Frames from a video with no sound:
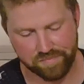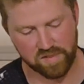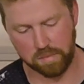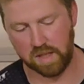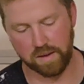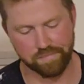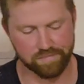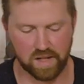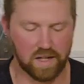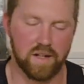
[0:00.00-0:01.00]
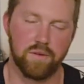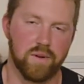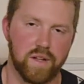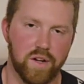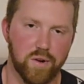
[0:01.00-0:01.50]
to me, I didn't
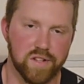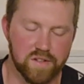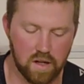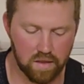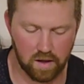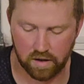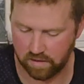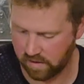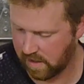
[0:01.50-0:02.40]
really notice anything.